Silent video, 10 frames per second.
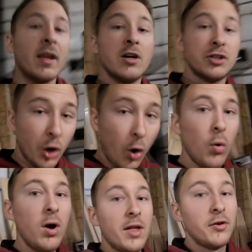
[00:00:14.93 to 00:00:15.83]

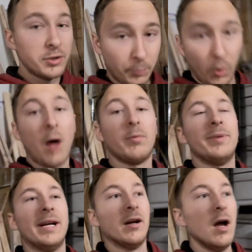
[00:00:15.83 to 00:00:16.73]
So there's a problem
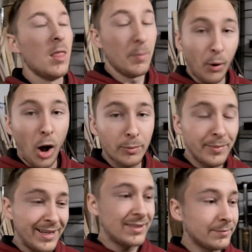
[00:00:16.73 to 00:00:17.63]
here. The problem
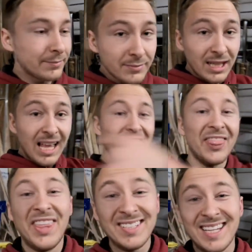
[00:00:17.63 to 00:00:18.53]
is
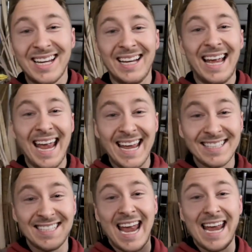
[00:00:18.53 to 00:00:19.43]
this thing
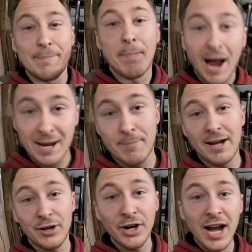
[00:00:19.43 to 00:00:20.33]
is a pipe
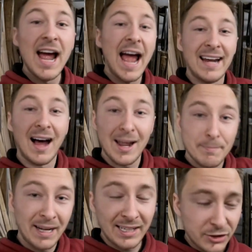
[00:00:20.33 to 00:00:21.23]
bender and I am bending